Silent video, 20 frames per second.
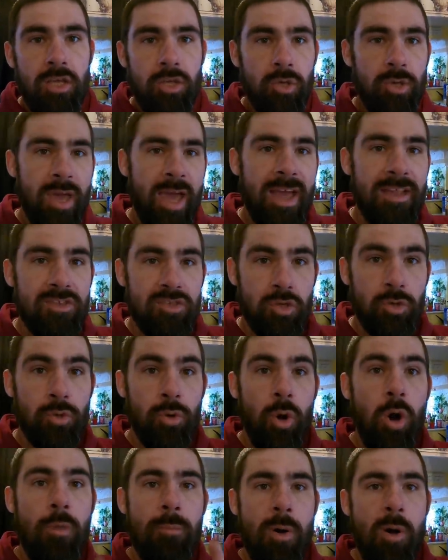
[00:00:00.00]
you can
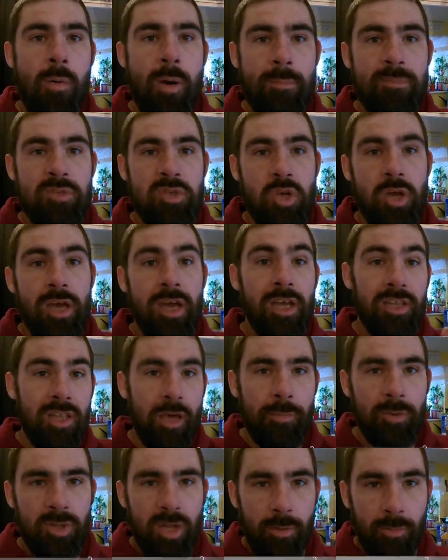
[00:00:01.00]
do on my website at
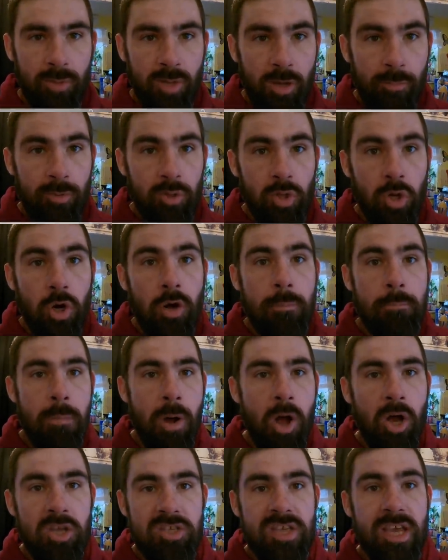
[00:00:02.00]

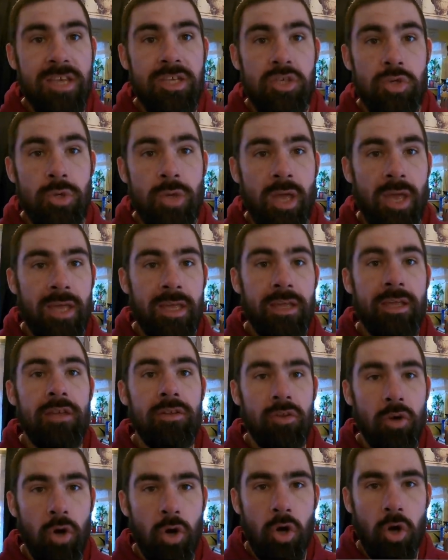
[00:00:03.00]

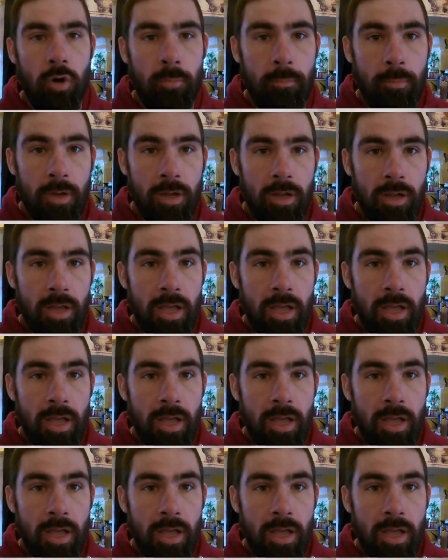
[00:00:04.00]
www.marcushayesuk.com.